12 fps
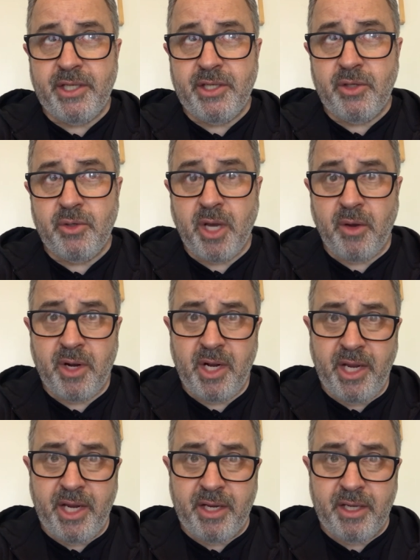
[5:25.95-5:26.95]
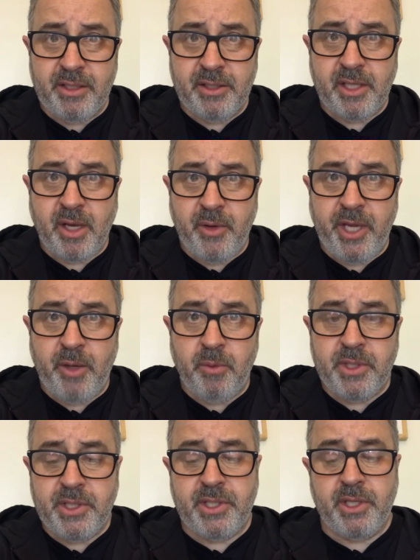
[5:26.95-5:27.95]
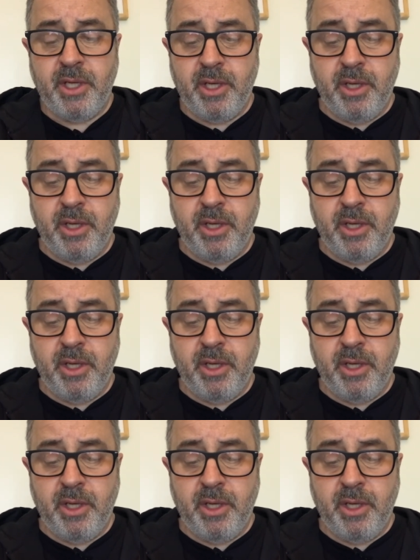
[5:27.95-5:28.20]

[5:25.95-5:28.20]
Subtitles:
to go clean. So he was